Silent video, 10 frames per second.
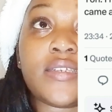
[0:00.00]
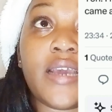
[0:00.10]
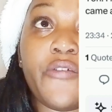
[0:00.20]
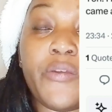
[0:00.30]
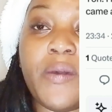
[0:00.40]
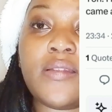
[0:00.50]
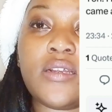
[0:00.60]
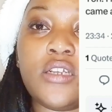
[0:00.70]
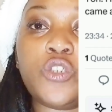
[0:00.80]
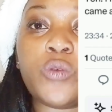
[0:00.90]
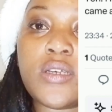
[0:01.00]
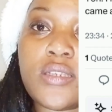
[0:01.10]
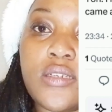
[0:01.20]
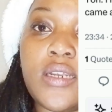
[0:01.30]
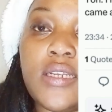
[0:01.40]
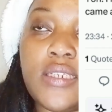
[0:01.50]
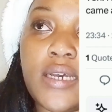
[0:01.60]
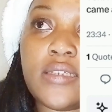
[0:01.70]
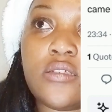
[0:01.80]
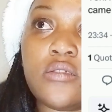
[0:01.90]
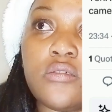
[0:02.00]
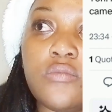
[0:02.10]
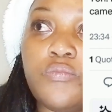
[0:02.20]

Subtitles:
scary. But then it was deleted